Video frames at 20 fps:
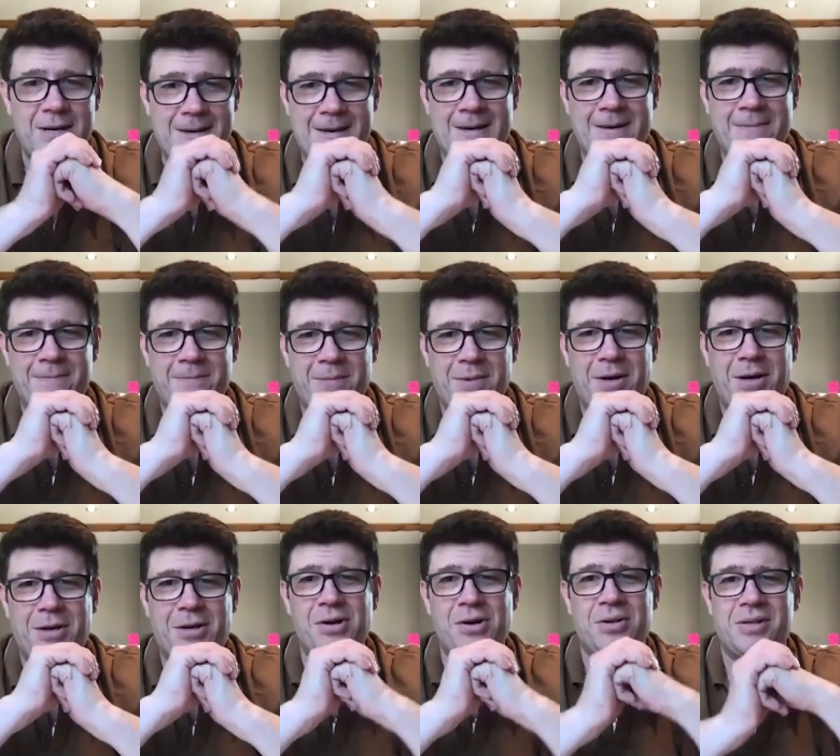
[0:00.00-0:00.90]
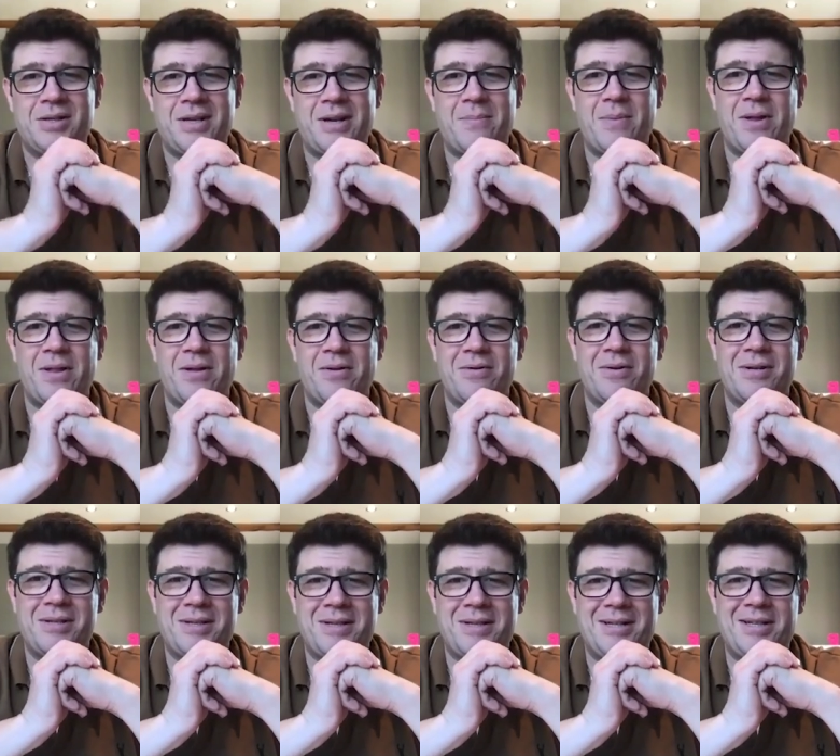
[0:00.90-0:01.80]
Um, I can't say mother
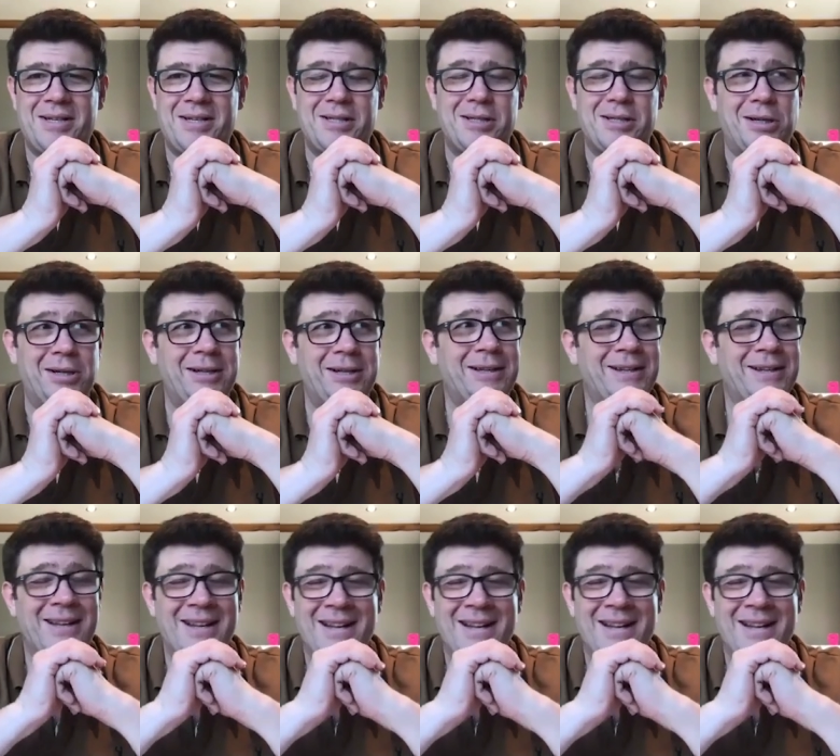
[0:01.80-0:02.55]
as that's his line.